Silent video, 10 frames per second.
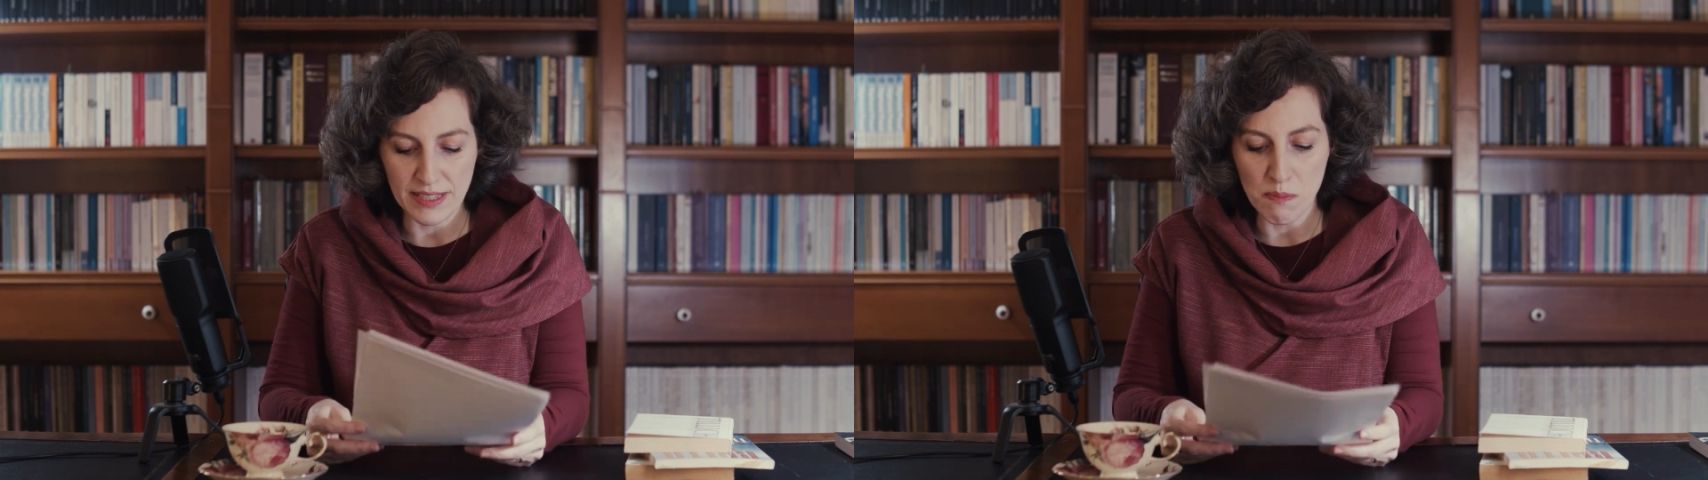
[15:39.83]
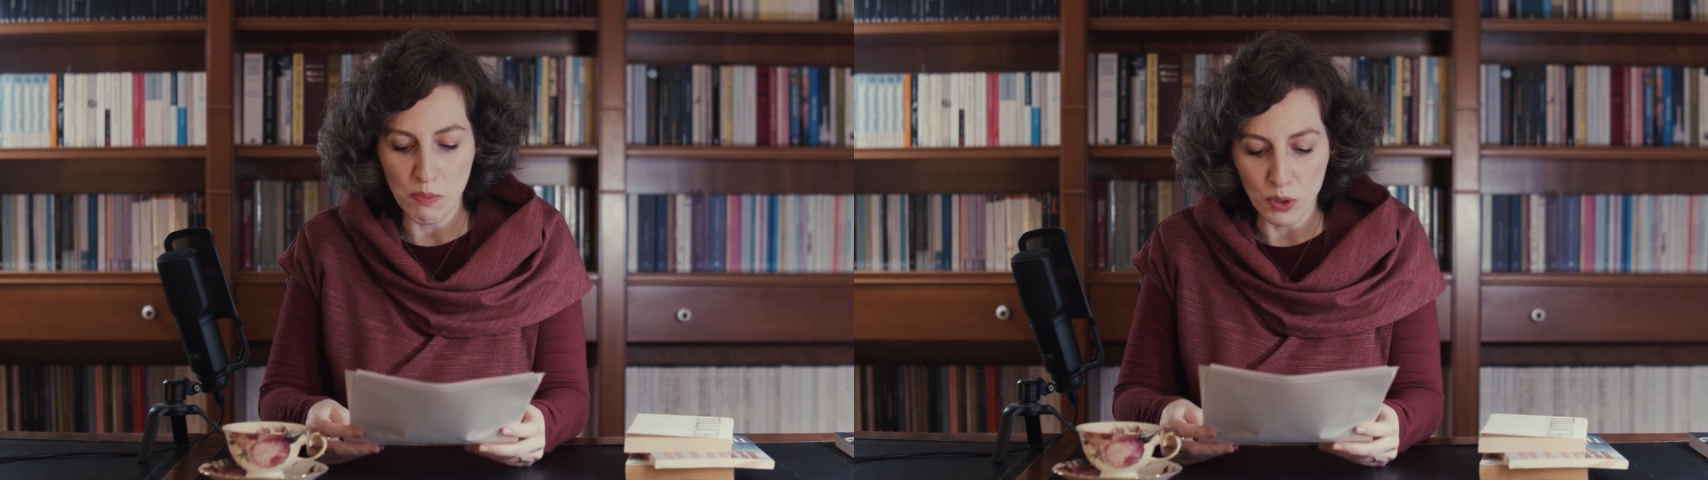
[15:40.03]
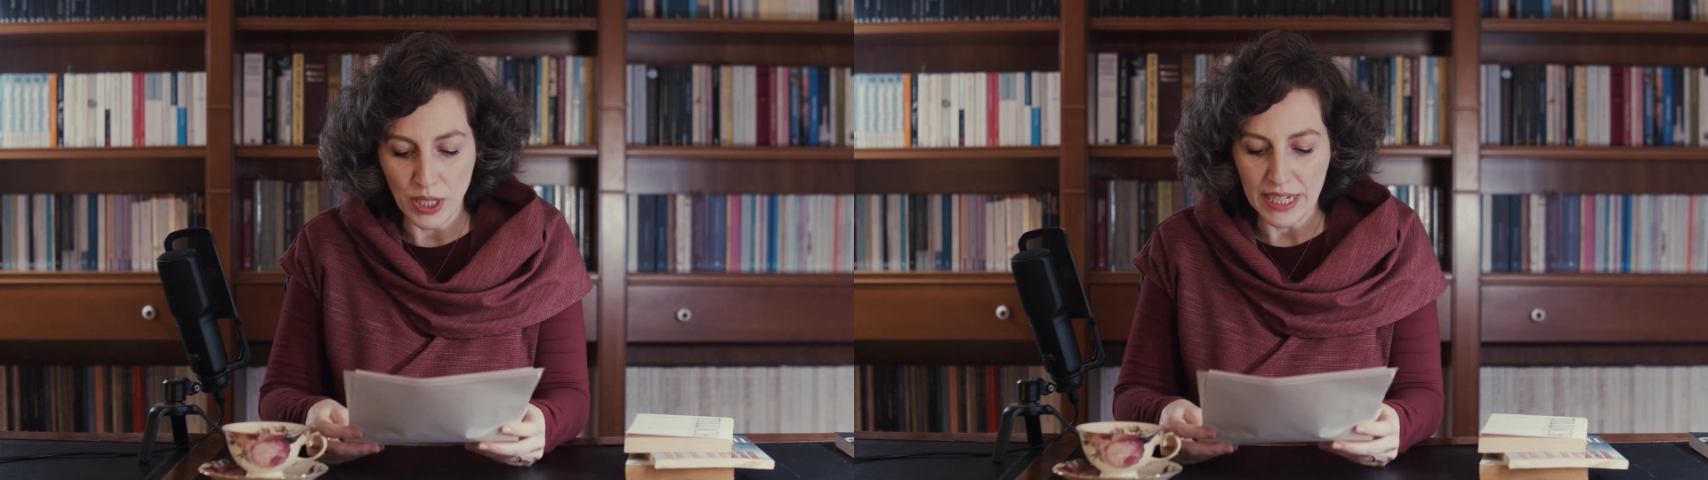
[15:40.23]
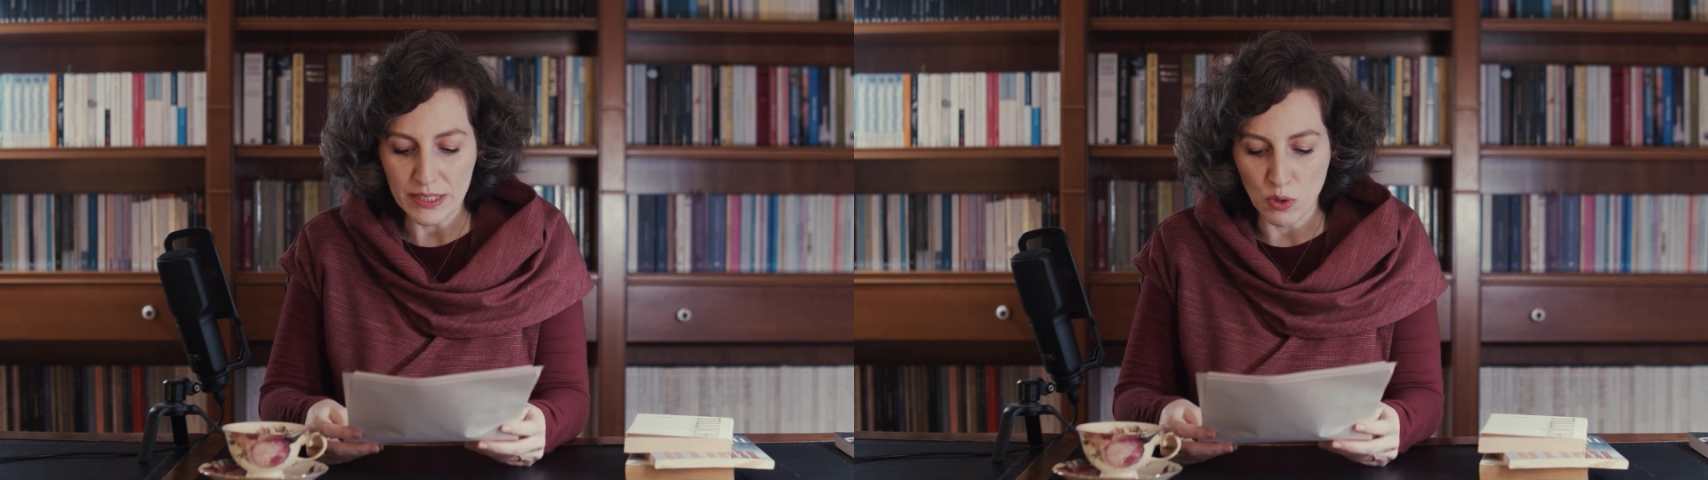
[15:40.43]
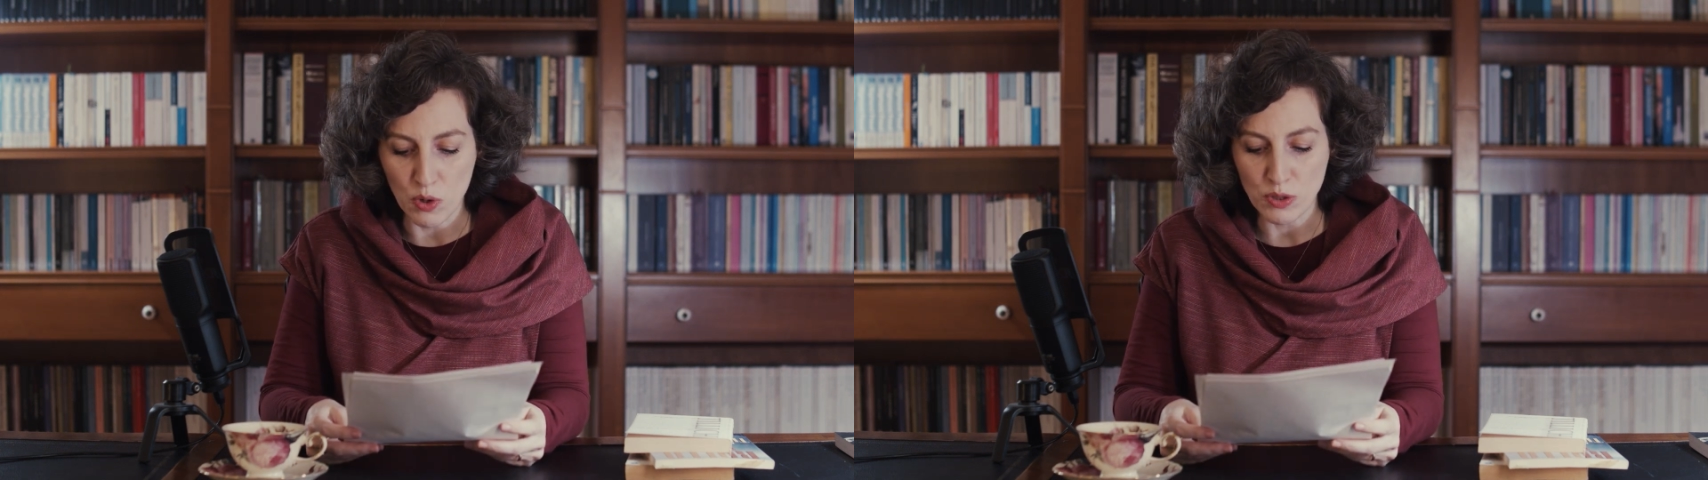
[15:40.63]
as a
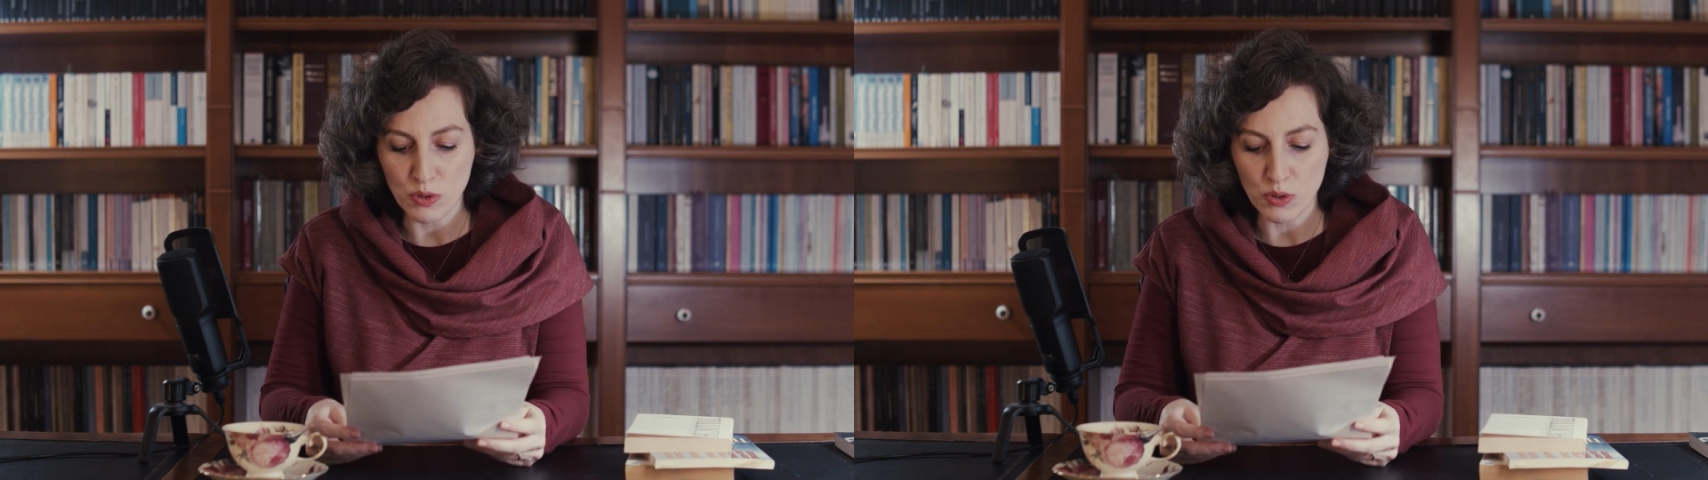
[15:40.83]
polite or